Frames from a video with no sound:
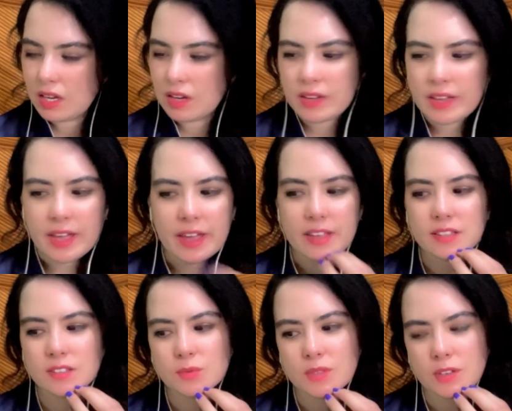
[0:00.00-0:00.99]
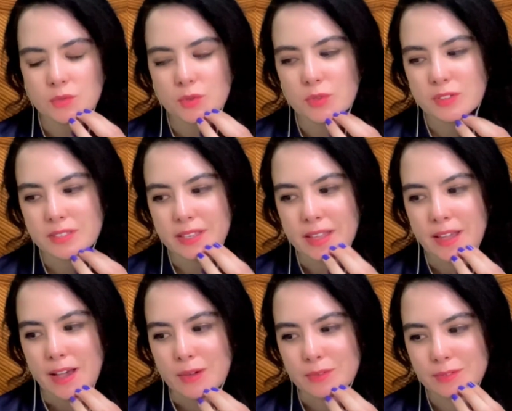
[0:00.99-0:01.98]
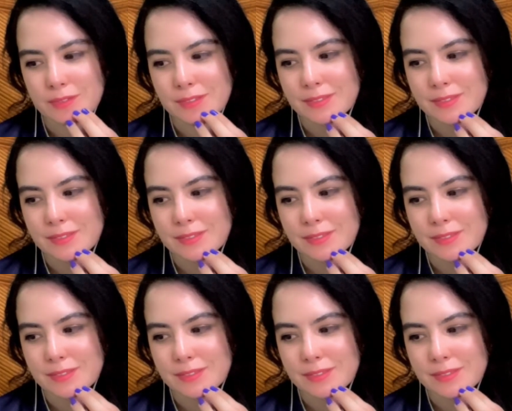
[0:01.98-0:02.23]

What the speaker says: Okay, this one also looks like a house.